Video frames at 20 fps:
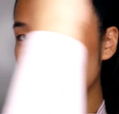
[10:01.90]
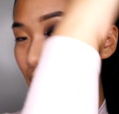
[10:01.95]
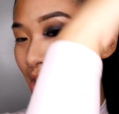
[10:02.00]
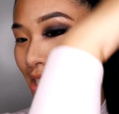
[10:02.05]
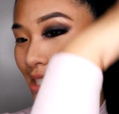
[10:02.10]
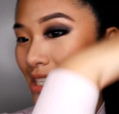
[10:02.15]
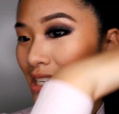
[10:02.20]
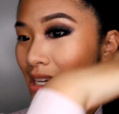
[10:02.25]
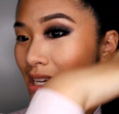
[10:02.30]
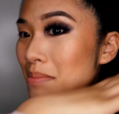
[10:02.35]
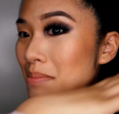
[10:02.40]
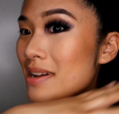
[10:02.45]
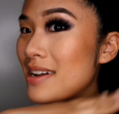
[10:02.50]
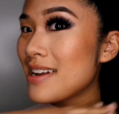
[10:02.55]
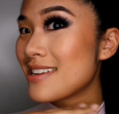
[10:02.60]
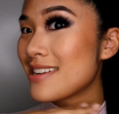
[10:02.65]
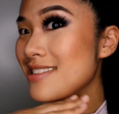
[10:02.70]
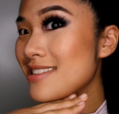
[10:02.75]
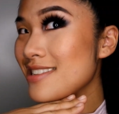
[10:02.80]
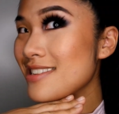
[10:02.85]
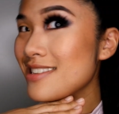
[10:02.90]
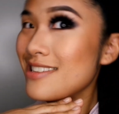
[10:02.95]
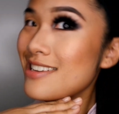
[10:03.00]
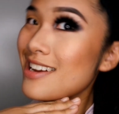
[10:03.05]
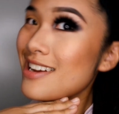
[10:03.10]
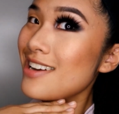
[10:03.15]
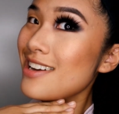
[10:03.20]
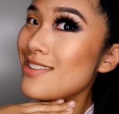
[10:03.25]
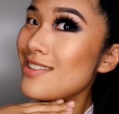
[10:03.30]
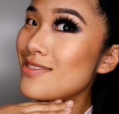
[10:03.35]
pretty blended
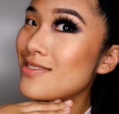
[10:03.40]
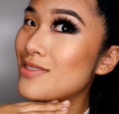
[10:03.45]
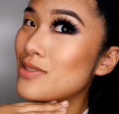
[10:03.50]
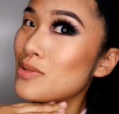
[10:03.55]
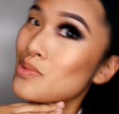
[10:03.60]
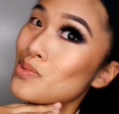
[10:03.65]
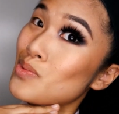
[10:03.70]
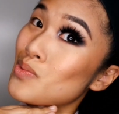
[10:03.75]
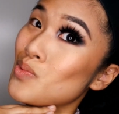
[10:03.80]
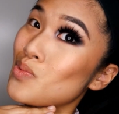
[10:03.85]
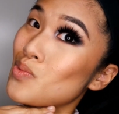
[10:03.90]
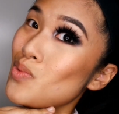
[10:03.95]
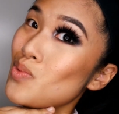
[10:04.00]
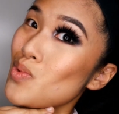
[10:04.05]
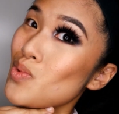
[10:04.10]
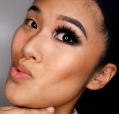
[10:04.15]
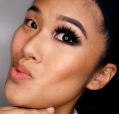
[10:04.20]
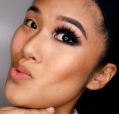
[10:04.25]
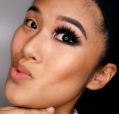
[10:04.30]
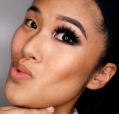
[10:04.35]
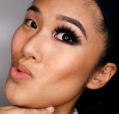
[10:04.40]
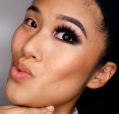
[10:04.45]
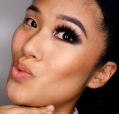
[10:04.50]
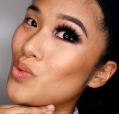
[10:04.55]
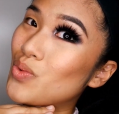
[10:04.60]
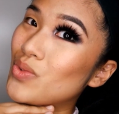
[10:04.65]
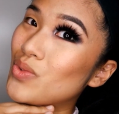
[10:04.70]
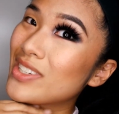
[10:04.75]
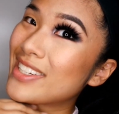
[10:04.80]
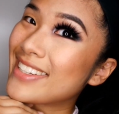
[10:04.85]
out.
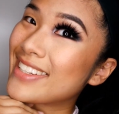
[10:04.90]
Woo!